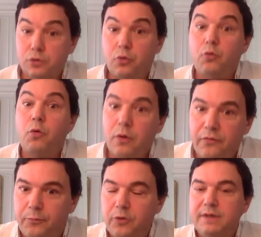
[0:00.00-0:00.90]
the role
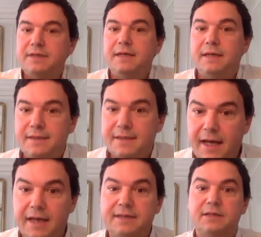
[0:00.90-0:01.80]
of politics and
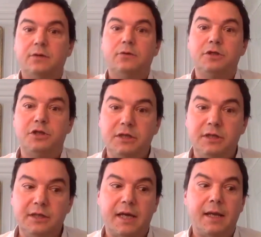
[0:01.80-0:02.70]

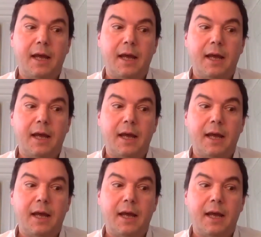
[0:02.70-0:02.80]
ideology, and